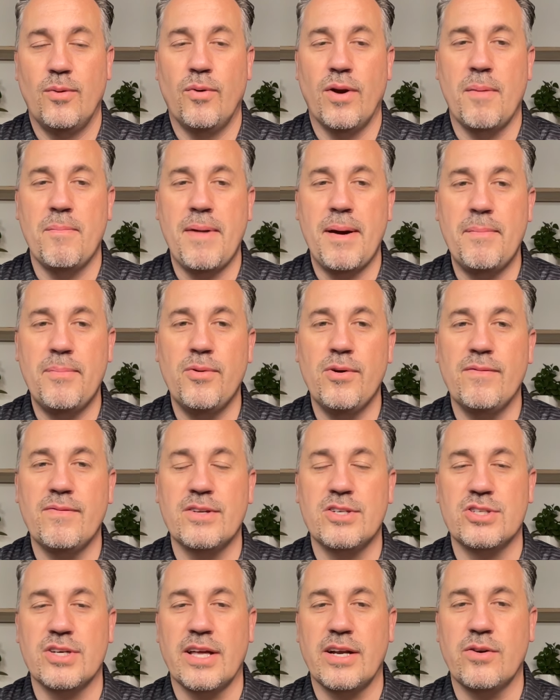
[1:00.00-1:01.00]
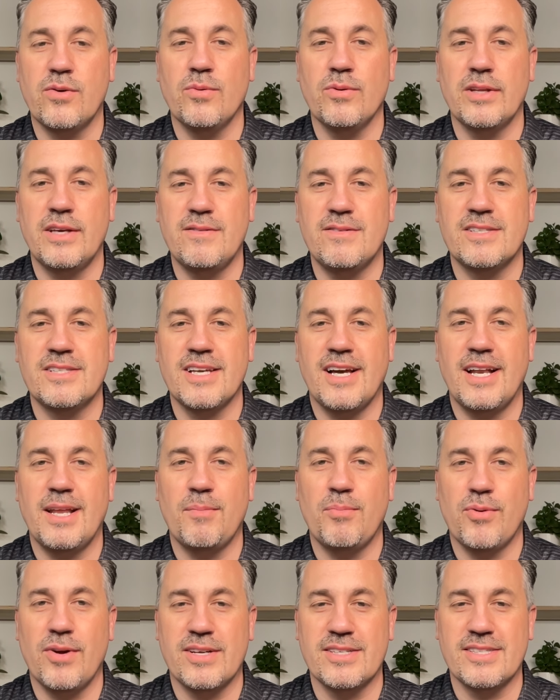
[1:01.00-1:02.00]
When a member of the General Relief Society
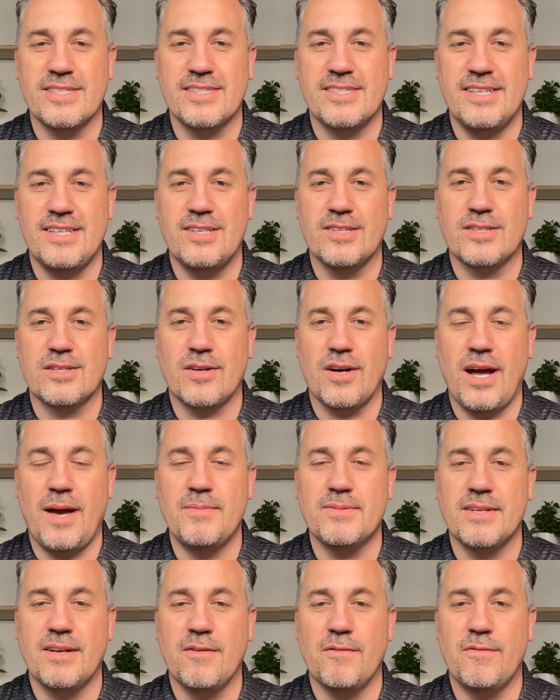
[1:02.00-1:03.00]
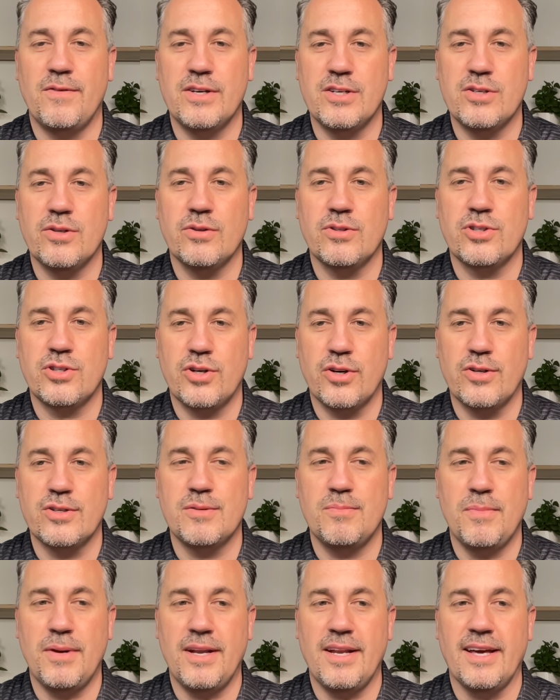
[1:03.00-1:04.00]
presidency describes an official
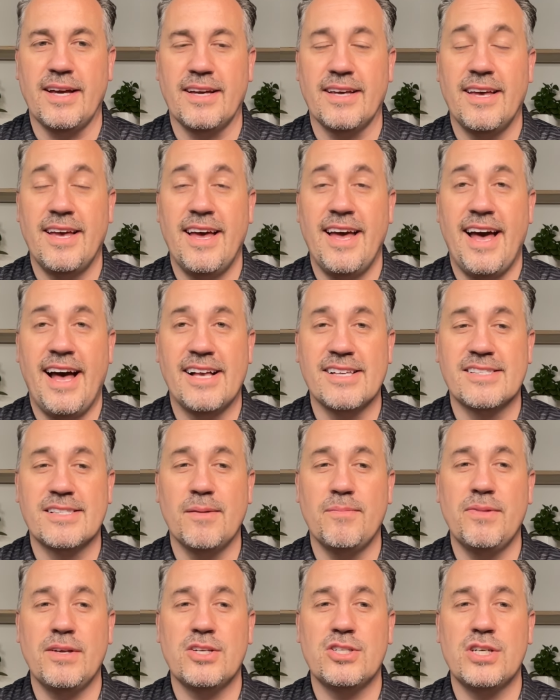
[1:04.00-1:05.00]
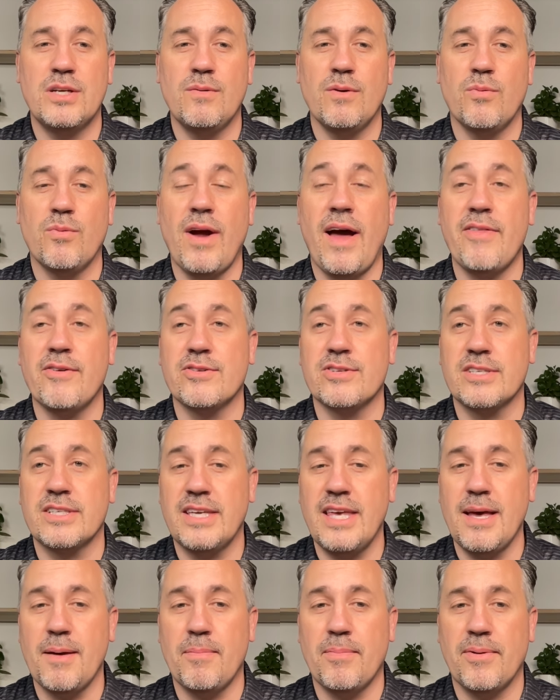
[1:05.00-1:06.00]
church meeting as something she would rather
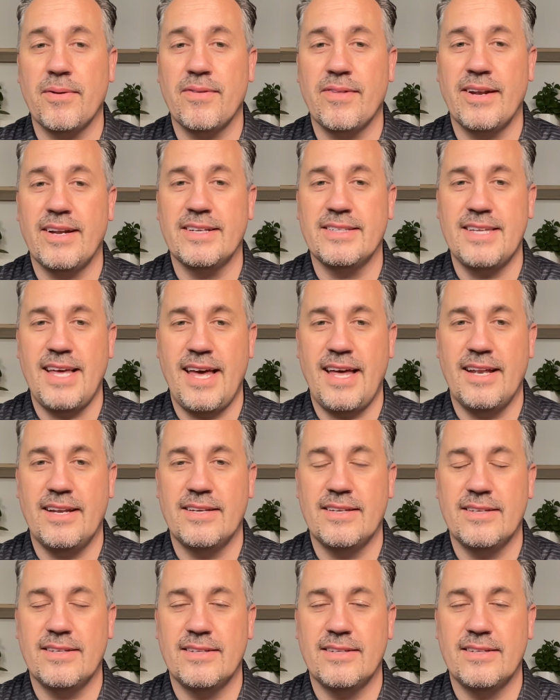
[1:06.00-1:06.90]
skip than attend,